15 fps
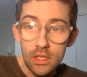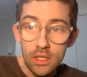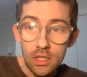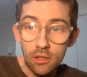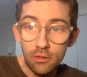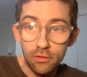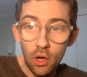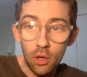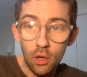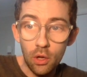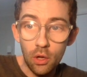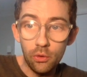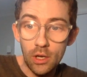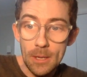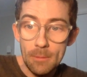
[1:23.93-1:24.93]
the finals
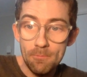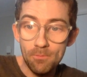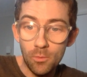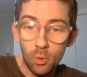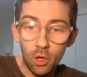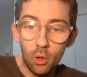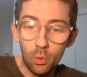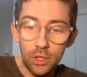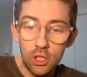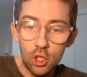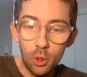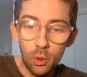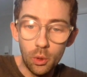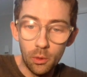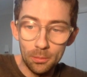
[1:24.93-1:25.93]
dream, well, we
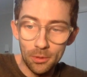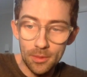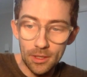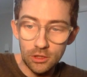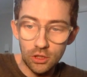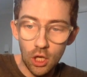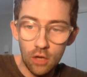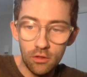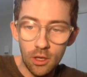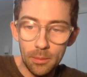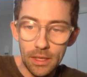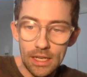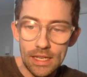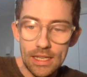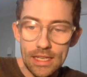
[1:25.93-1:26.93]
knew it was pretty much over,
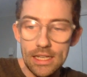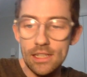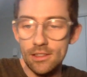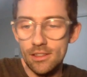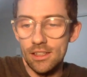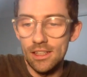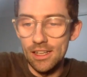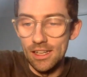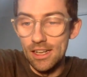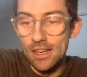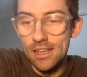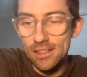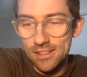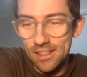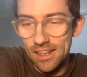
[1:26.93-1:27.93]
but it
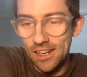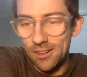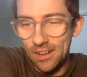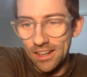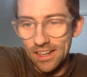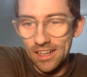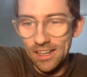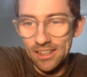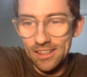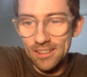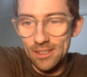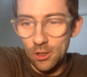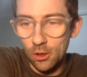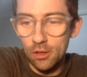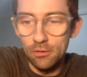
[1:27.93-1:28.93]
is now
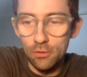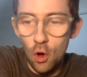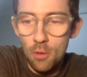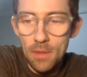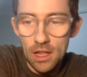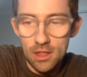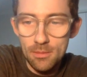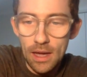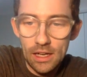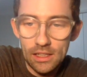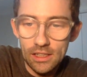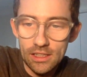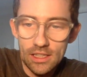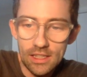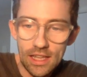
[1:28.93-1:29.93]
confirmed
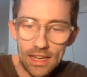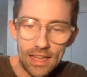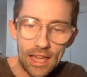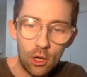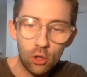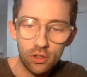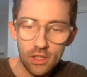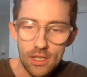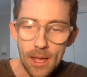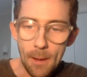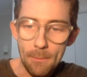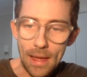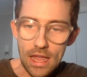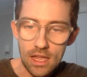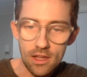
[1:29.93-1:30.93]
mathematically that they cannot
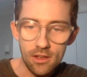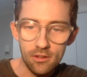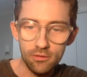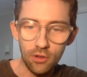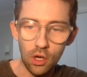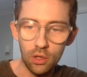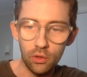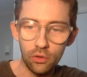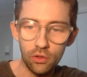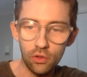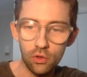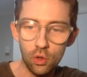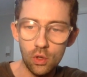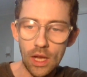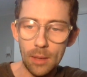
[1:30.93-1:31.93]
make finals. Just
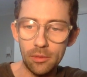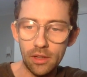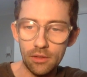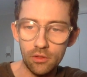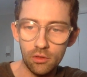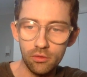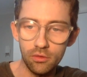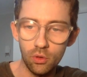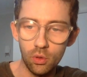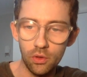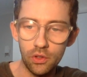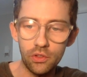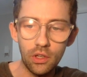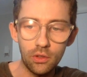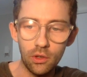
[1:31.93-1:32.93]
2 games left for the
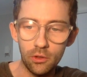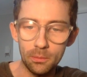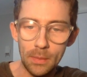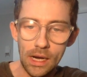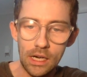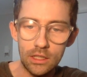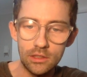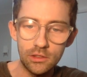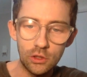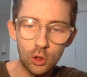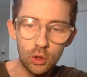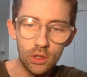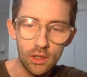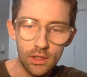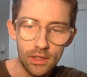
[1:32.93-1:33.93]
Central Coast Mariners, who
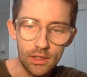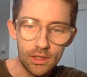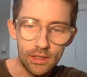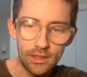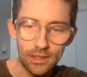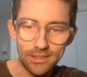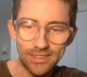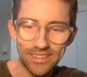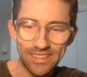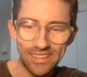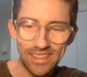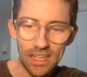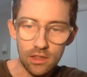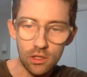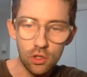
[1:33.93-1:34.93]
are now sitting in
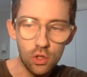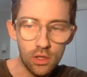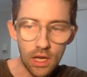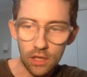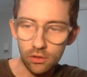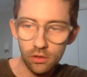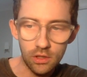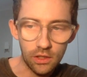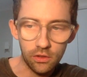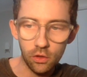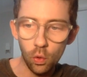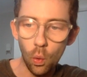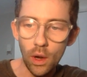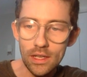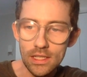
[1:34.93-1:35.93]
10th. The Newcastle Jets,
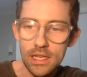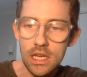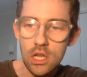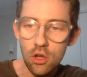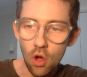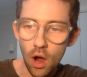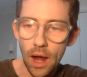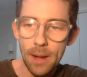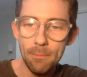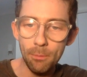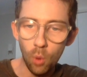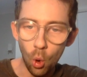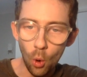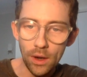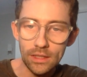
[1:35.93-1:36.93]
29
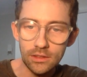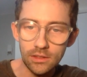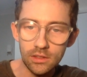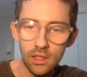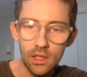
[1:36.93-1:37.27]
points,